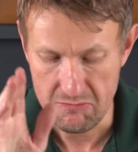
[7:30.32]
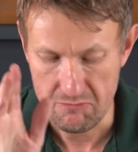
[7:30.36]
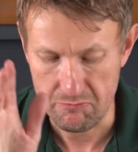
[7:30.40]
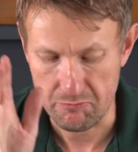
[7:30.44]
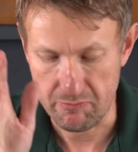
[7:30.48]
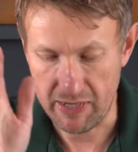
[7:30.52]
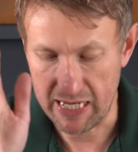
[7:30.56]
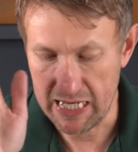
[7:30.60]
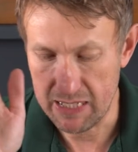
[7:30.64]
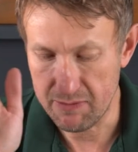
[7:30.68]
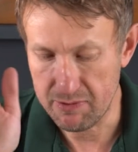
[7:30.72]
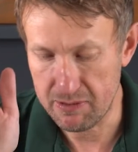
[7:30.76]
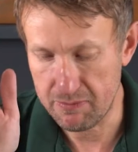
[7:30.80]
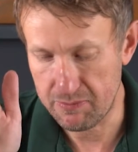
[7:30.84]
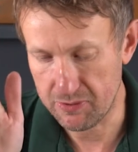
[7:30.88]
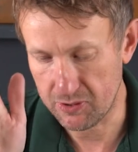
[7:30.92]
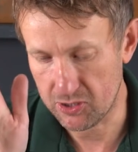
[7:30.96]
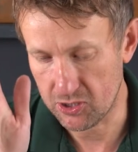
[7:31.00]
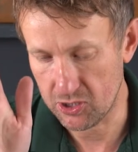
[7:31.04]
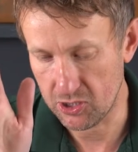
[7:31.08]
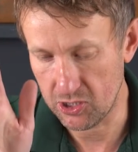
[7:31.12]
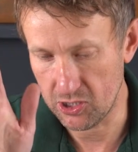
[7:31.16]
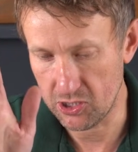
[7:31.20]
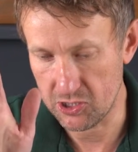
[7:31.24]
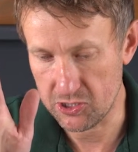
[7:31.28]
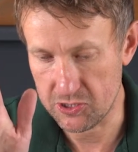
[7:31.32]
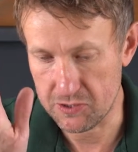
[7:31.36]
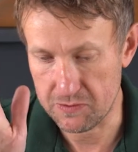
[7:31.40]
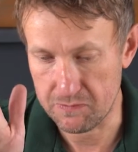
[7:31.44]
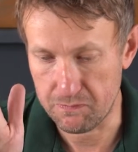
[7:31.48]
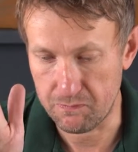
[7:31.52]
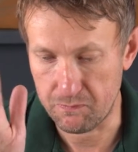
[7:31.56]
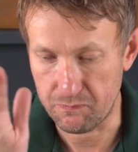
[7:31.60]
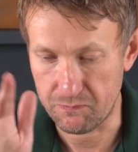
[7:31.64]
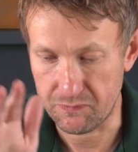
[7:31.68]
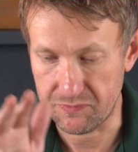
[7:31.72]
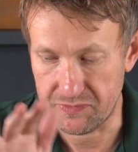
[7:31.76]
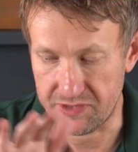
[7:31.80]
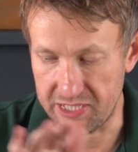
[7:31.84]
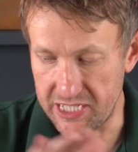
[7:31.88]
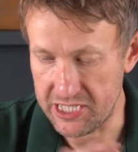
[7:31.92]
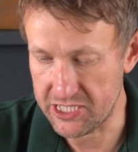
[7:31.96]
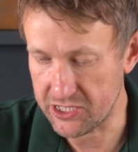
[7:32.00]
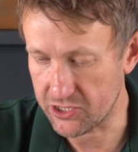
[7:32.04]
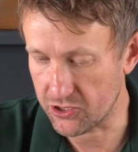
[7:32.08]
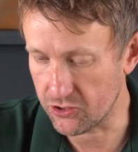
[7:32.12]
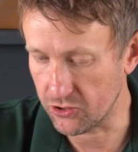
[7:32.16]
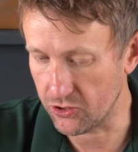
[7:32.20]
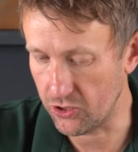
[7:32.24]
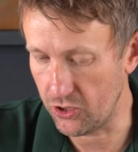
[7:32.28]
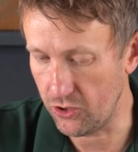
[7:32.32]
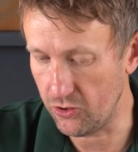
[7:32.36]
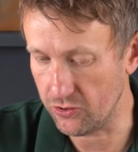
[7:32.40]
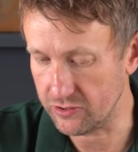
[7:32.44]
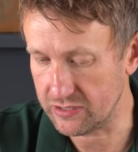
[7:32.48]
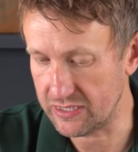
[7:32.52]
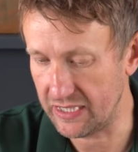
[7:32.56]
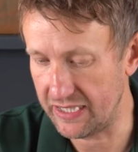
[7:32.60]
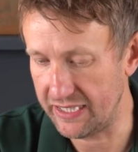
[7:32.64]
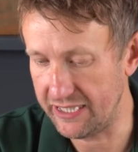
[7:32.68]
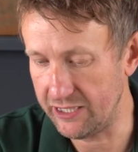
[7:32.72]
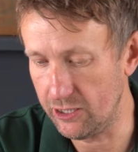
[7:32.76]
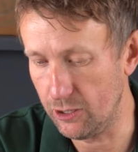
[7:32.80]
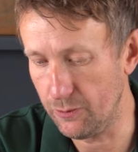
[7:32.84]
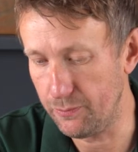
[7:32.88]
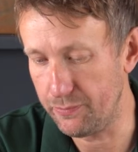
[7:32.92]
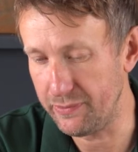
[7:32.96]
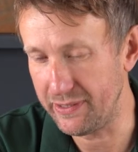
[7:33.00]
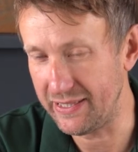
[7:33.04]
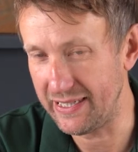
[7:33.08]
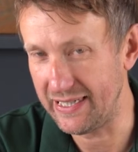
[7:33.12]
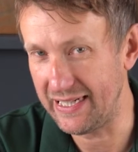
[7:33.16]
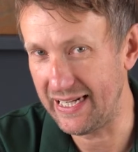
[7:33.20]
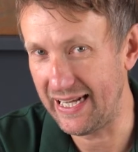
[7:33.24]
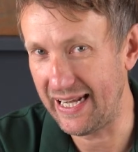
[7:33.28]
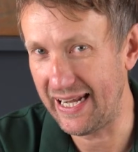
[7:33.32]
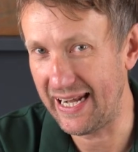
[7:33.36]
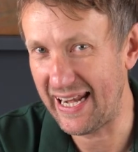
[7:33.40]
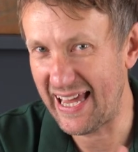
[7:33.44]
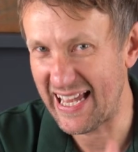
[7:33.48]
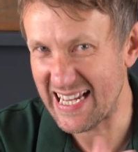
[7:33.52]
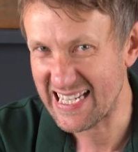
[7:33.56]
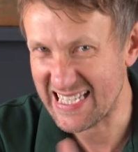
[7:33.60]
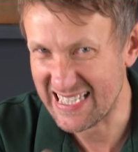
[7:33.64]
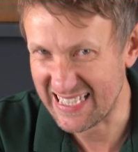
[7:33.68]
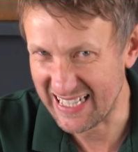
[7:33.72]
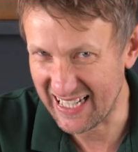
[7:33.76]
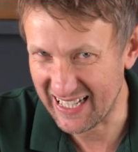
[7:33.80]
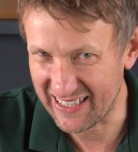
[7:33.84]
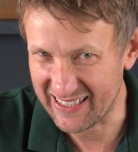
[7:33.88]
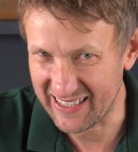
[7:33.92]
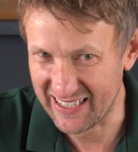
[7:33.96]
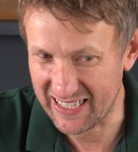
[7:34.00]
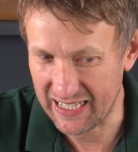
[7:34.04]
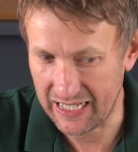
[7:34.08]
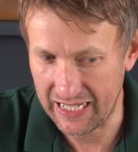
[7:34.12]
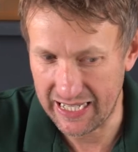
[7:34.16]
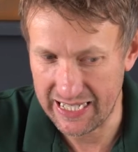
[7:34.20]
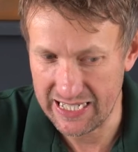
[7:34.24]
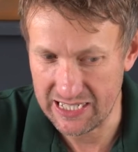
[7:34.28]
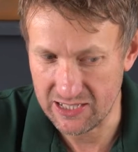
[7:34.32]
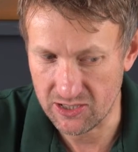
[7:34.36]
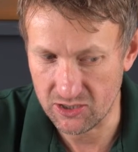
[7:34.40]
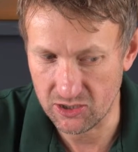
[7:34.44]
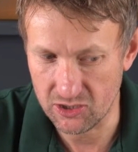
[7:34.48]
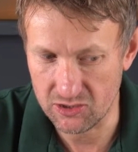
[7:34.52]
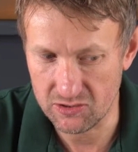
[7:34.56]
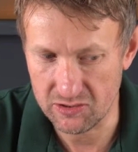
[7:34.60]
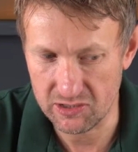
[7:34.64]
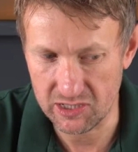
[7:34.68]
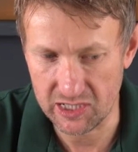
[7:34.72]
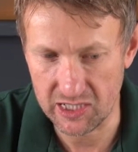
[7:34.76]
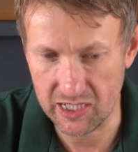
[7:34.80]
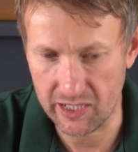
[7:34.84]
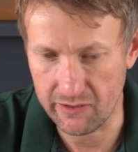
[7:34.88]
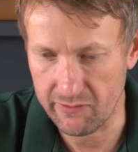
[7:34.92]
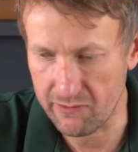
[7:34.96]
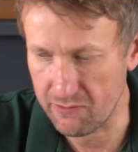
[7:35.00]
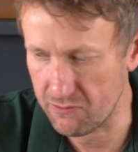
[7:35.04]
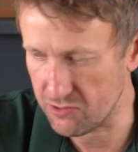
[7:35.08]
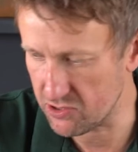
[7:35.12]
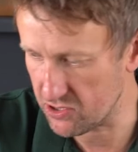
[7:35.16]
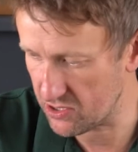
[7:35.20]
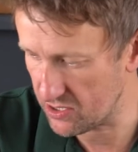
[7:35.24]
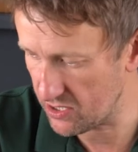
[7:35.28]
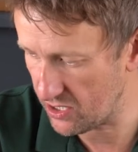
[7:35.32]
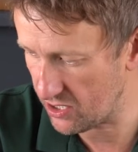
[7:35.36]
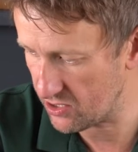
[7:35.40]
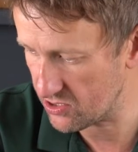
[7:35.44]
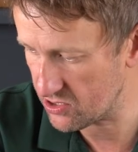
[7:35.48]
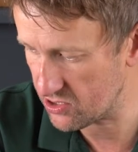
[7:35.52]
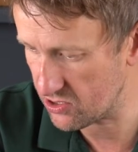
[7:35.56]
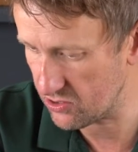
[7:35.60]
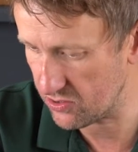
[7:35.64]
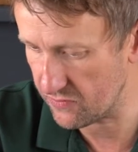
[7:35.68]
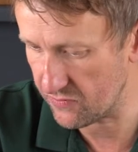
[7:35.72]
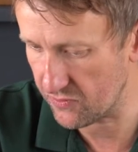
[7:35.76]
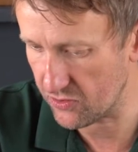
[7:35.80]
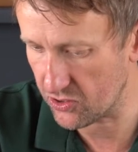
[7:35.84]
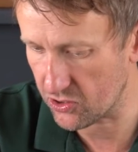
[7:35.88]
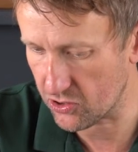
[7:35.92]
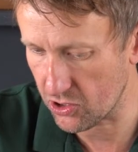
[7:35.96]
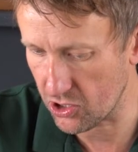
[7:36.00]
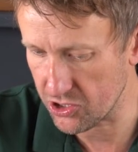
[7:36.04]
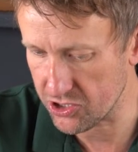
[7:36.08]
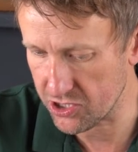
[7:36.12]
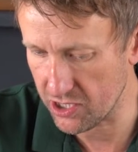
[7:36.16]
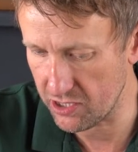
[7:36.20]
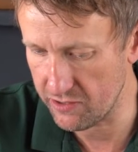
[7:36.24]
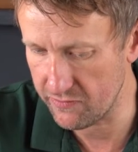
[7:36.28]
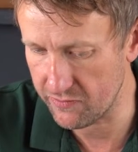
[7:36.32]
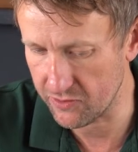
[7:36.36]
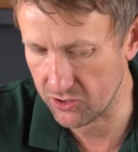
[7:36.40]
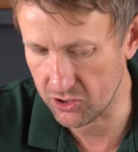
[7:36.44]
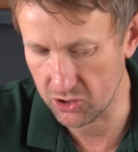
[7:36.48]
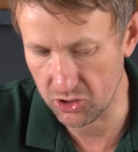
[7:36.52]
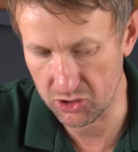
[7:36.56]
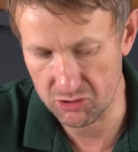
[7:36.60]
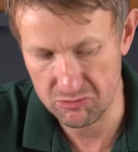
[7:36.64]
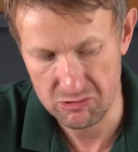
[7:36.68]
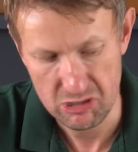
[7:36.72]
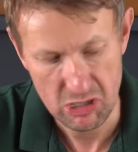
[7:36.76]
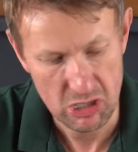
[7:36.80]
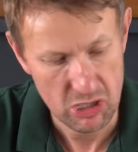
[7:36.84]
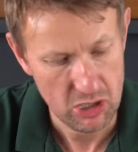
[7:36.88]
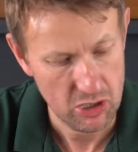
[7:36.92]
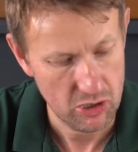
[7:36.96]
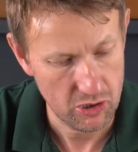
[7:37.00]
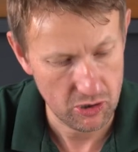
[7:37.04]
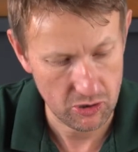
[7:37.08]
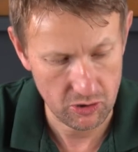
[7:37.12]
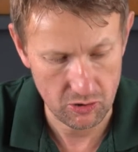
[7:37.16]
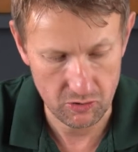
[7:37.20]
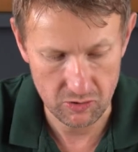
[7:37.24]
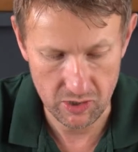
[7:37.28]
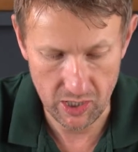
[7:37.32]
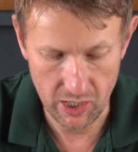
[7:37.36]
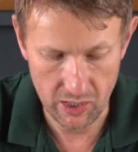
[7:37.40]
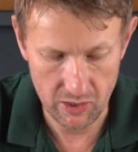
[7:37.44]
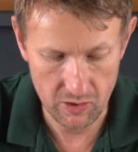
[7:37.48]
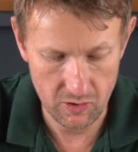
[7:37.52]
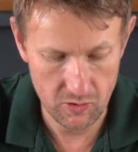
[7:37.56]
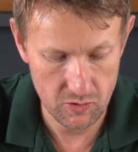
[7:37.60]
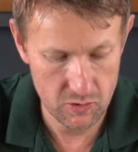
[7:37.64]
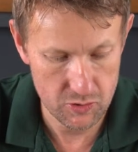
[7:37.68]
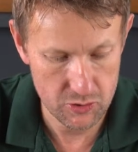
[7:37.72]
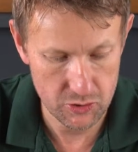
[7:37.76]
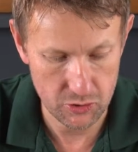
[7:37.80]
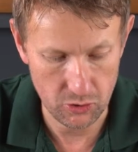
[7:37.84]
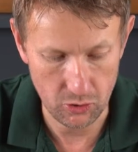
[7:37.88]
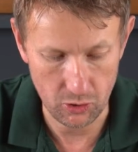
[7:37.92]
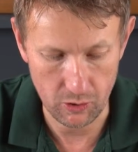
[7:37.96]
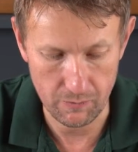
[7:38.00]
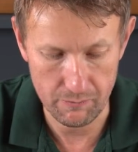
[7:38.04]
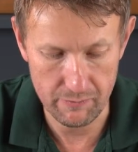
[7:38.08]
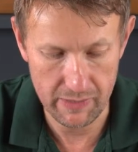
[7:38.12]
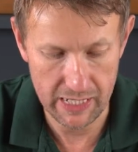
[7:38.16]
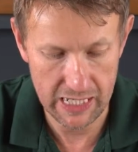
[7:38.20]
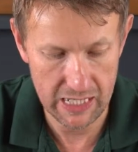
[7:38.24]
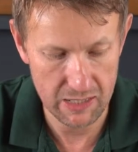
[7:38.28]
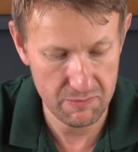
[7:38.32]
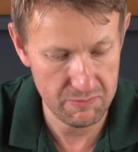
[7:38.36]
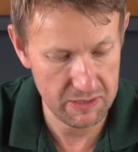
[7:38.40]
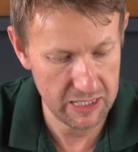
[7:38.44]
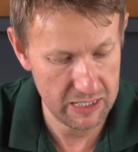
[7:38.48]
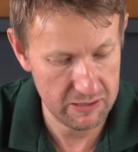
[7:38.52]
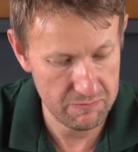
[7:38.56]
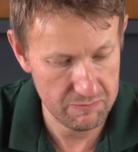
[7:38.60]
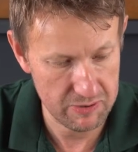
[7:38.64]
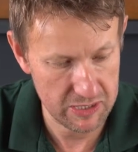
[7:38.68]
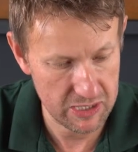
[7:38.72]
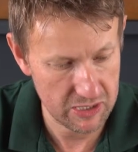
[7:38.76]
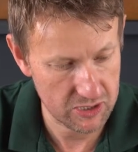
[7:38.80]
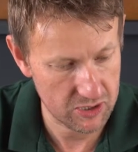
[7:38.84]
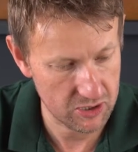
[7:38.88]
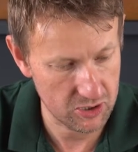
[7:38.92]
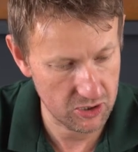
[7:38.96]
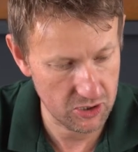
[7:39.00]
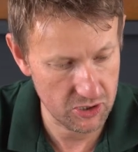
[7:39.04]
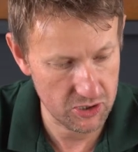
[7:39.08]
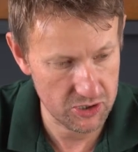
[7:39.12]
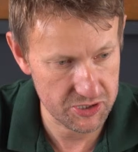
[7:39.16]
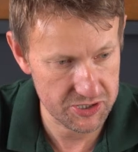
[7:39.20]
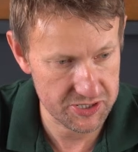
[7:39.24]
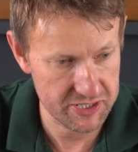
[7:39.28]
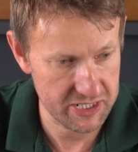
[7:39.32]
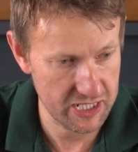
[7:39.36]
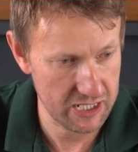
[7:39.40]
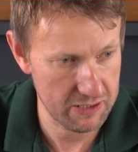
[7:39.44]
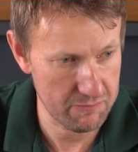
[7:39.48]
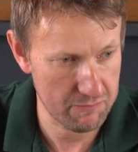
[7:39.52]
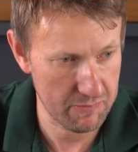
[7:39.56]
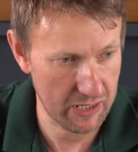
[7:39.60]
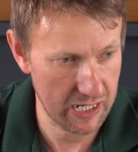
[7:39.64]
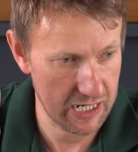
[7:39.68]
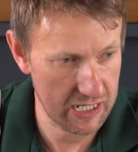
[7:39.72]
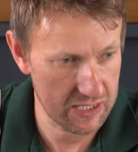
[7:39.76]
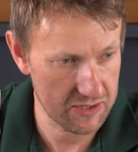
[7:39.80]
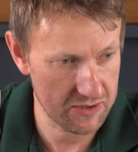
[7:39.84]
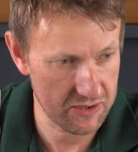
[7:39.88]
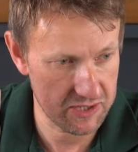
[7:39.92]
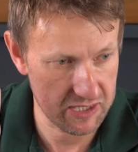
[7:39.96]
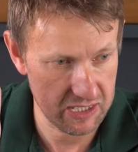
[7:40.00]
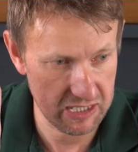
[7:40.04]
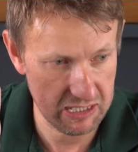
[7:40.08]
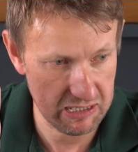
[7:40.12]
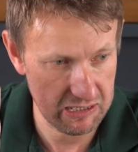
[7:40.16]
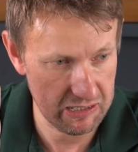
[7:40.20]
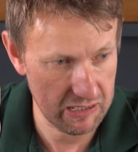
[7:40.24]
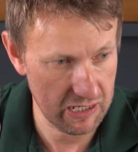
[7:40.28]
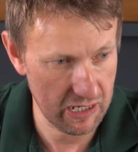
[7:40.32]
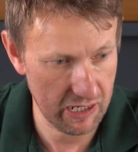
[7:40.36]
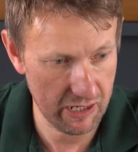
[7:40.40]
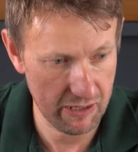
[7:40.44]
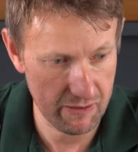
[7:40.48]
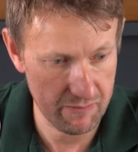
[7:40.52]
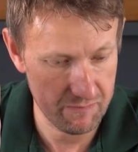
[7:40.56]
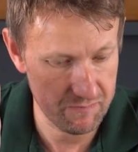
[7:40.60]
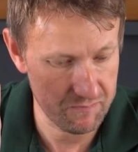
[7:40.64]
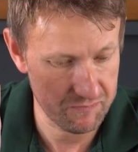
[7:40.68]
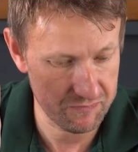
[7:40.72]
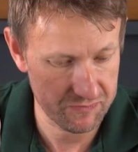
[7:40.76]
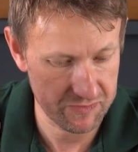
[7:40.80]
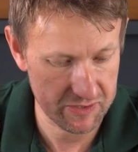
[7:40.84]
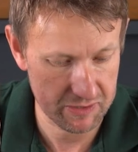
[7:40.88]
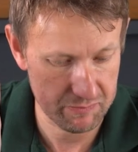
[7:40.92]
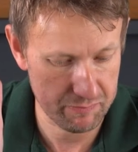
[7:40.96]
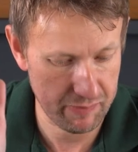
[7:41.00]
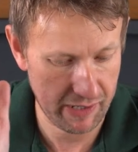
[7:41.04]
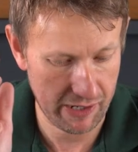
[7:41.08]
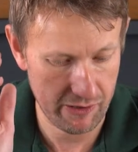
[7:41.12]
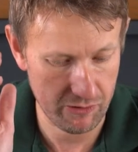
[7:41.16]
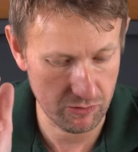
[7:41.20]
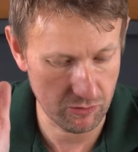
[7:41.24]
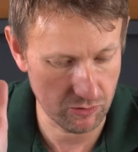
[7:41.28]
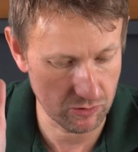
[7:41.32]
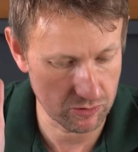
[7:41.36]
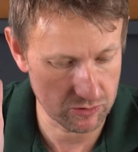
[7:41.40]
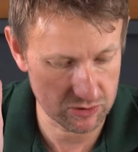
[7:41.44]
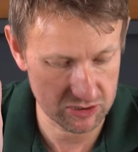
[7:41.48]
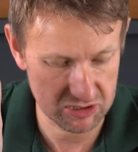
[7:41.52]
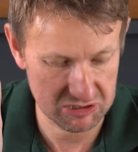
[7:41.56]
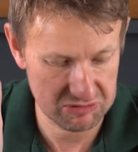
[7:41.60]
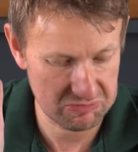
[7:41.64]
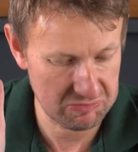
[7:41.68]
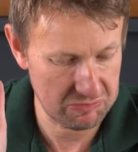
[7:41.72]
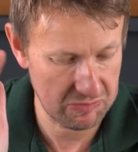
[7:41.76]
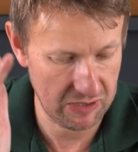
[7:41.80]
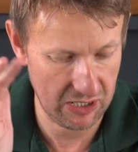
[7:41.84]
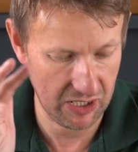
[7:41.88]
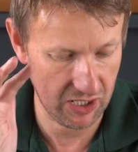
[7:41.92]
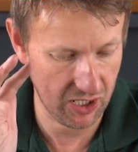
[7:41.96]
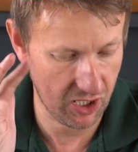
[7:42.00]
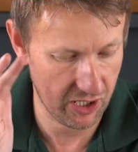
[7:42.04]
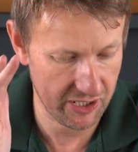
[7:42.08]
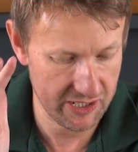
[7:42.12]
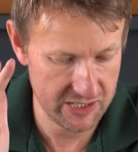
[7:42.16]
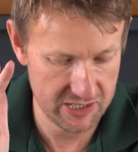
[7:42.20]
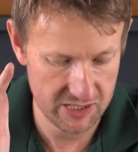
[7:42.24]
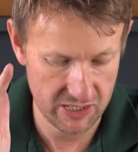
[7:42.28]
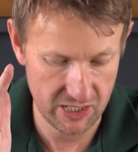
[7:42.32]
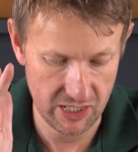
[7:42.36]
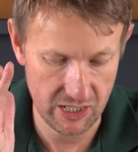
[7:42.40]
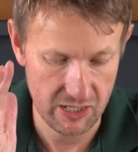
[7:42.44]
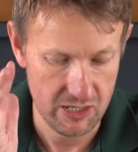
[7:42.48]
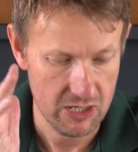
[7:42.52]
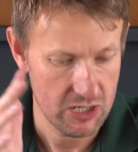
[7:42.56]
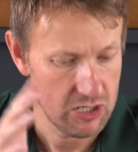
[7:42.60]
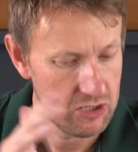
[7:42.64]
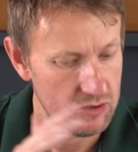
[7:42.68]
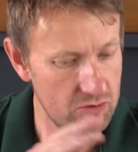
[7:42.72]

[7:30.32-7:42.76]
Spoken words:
Maybe because this gun looked a little bit less like a clay gun. You know, it was a nice sort of a crossover gun. Who knows? Or maybe because it made the barrels lighter.